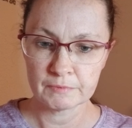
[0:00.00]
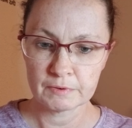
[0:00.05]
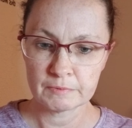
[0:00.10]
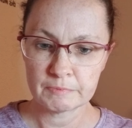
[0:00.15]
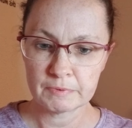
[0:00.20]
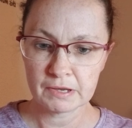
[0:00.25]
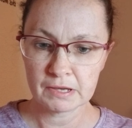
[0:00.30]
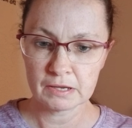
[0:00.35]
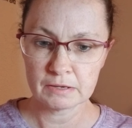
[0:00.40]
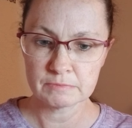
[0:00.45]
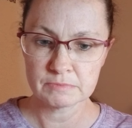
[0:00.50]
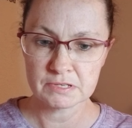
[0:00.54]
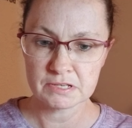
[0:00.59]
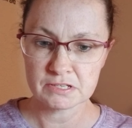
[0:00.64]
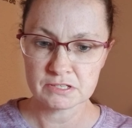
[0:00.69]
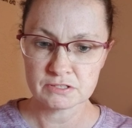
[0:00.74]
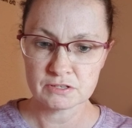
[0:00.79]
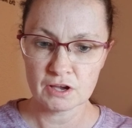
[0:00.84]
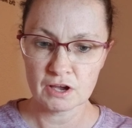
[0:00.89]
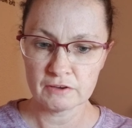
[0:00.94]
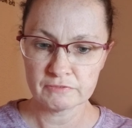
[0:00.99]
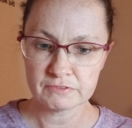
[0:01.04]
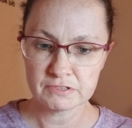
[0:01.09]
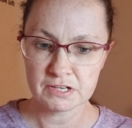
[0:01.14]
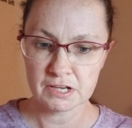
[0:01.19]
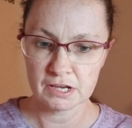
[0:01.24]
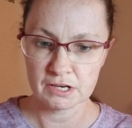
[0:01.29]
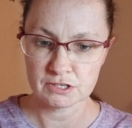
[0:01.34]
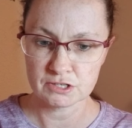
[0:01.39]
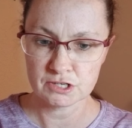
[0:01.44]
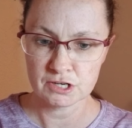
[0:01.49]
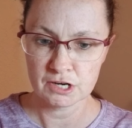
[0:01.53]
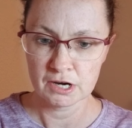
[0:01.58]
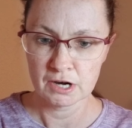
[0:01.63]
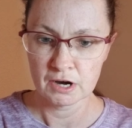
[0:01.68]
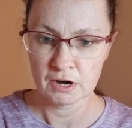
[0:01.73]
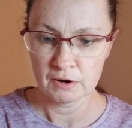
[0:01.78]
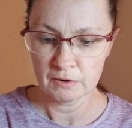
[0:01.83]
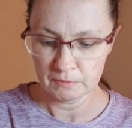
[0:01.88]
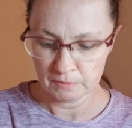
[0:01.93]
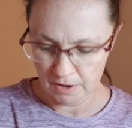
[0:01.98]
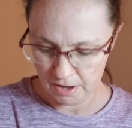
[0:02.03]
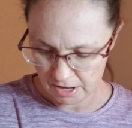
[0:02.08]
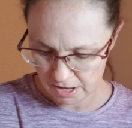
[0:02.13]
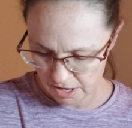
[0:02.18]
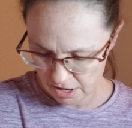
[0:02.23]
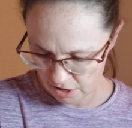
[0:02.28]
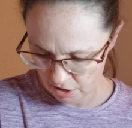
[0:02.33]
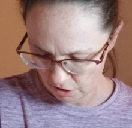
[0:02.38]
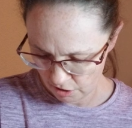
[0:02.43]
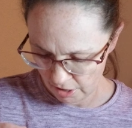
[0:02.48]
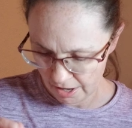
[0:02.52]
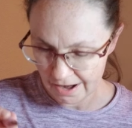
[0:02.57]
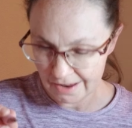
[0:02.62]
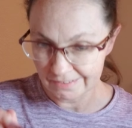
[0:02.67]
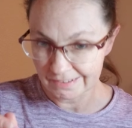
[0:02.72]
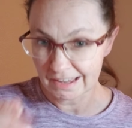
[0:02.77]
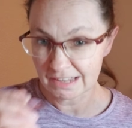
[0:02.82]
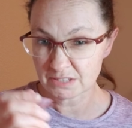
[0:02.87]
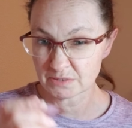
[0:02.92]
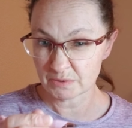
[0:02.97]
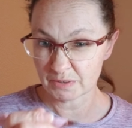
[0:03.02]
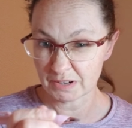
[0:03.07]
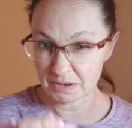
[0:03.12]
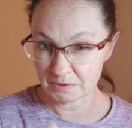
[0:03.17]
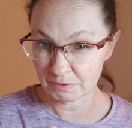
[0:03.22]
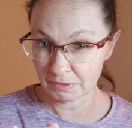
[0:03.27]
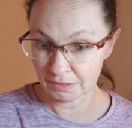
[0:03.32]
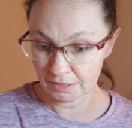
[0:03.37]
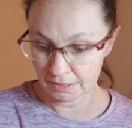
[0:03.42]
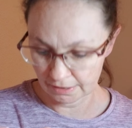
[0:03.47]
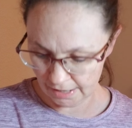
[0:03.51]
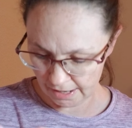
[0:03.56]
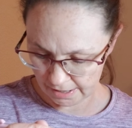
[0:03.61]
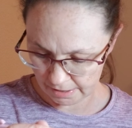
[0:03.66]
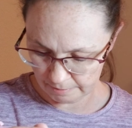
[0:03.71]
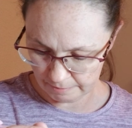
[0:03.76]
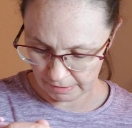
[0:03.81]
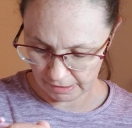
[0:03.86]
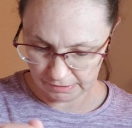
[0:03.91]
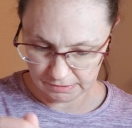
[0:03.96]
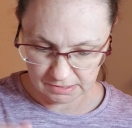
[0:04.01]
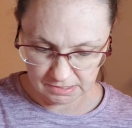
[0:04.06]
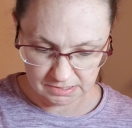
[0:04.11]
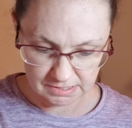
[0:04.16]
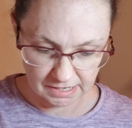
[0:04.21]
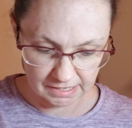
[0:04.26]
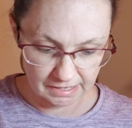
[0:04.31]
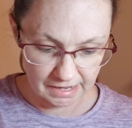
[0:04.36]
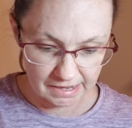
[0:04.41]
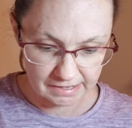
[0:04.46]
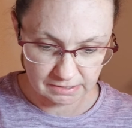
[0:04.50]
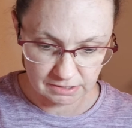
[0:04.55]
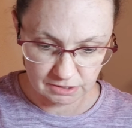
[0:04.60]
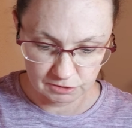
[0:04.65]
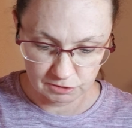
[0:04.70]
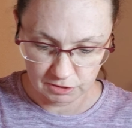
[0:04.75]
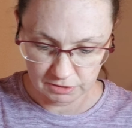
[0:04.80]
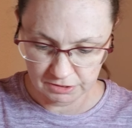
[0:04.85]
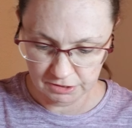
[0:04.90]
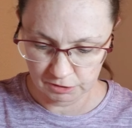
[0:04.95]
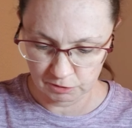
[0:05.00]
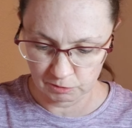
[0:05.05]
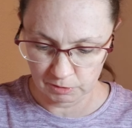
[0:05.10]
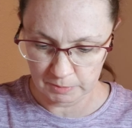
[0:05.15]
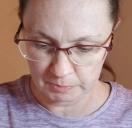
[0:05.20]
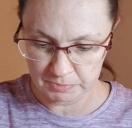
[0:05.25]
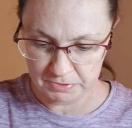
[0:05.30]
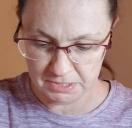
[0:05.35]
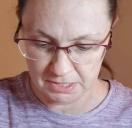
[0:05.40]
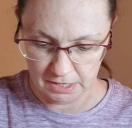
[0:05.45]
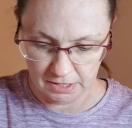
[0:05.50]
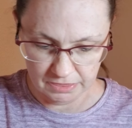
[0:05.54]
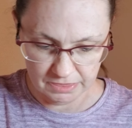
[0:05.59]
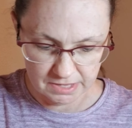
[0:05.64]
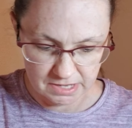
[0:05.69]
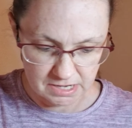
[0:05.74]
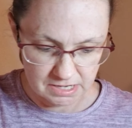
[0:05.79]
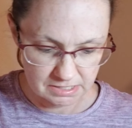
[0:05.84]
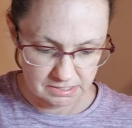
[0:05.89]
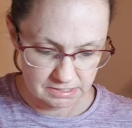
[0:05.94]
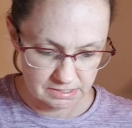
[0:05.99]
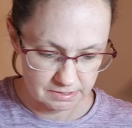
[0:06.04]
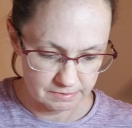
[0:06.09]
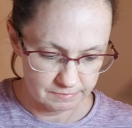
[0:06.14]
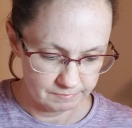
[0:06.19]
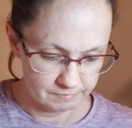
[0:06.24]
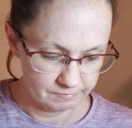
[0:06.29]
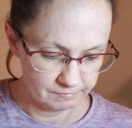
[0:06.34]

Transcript: becomes a soft touch right here, and that's what I really like about this. I like the grips on these,